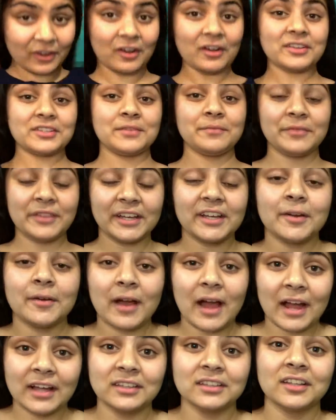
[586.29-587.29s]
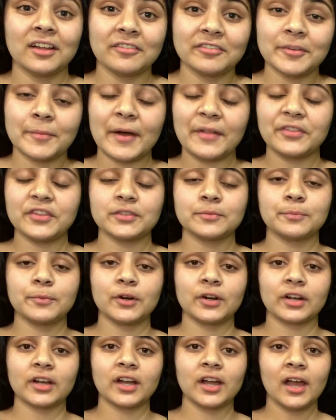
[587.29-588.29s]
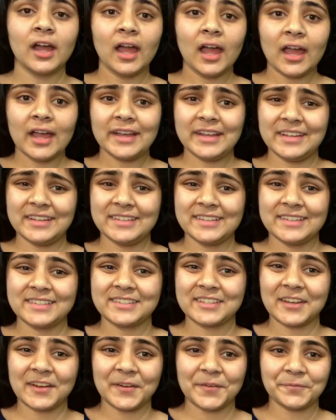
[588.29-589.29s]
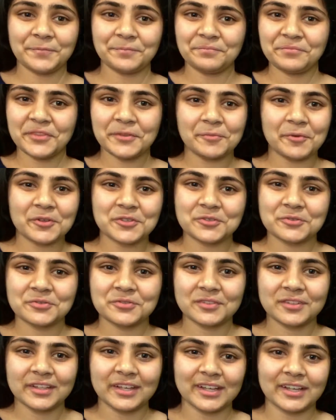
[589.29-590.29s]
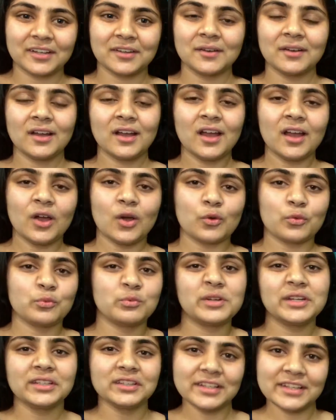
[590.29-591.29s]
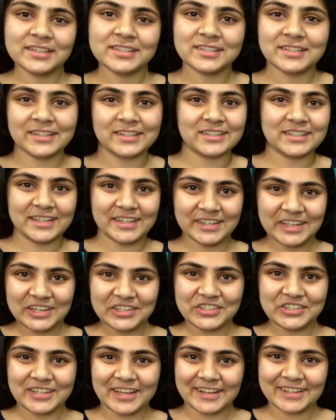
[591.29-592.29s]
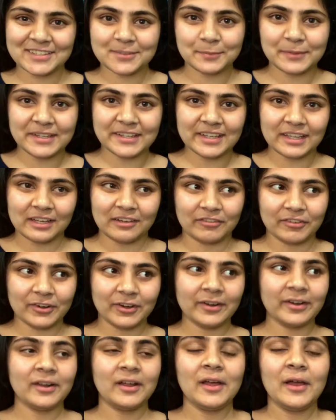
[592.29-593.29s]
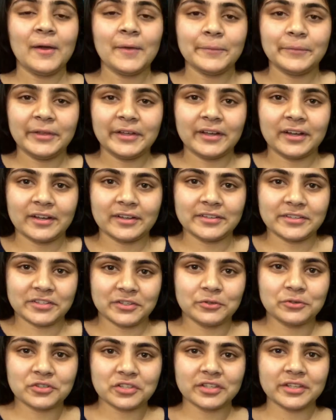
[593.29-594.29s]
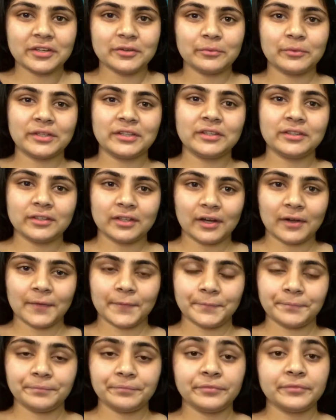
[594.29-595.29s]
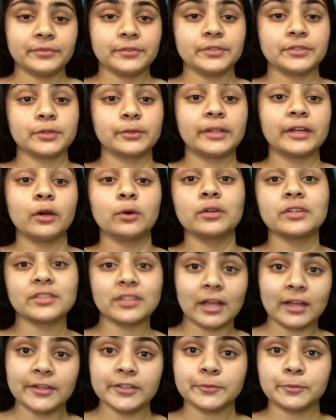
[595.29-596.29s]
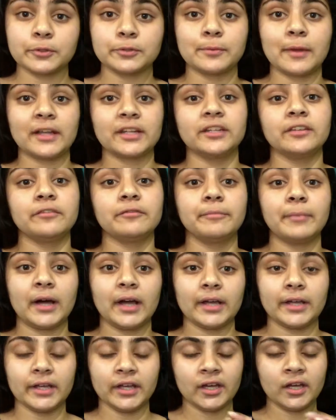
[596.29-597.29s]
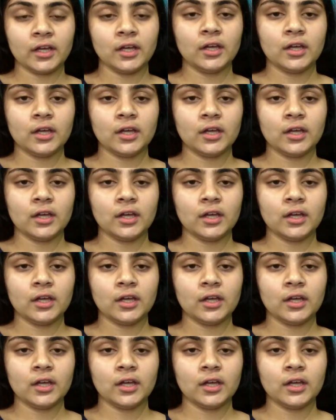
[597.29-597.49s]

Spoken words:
awesome thing I loved about this book is the most like realistic teenage text speak ever, because usually when, so they go to Sahil's perspective by